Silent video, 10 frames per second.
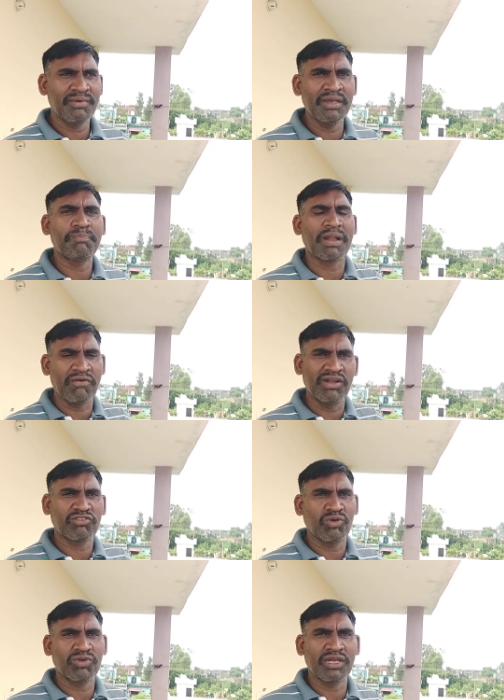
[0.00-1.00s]
a private
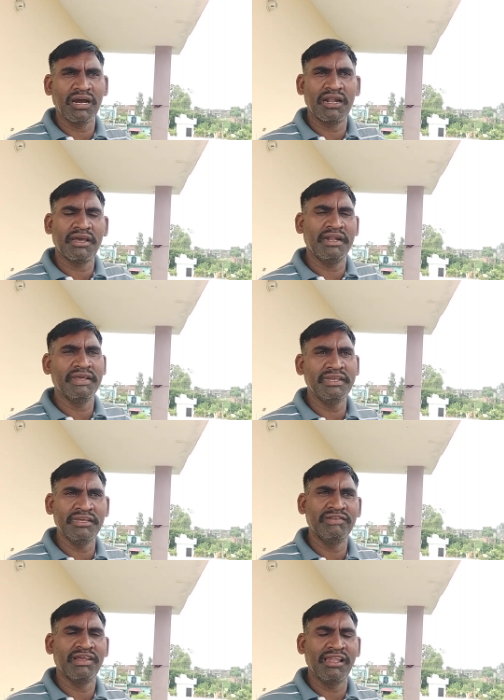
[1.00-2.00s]
security guard and
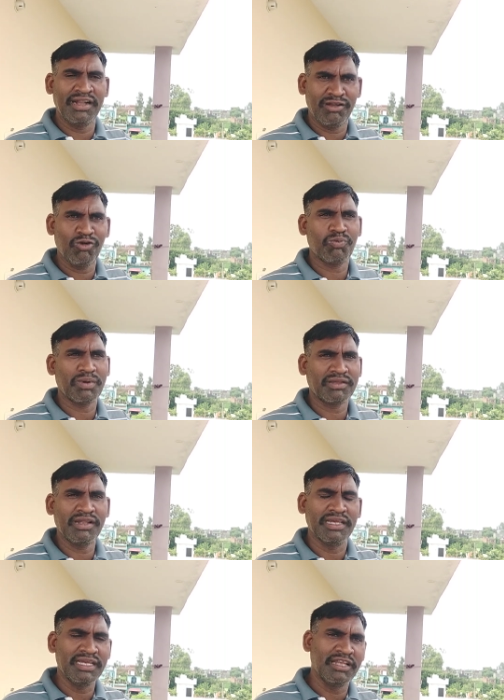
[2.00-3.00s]
he is a landlord
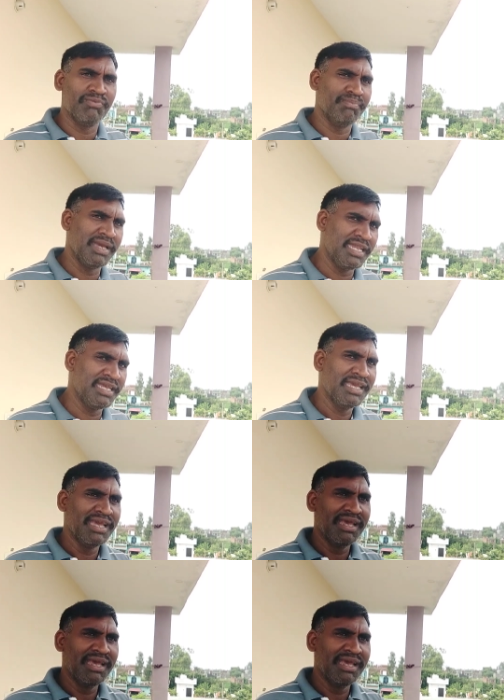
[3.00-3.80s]
person he he has many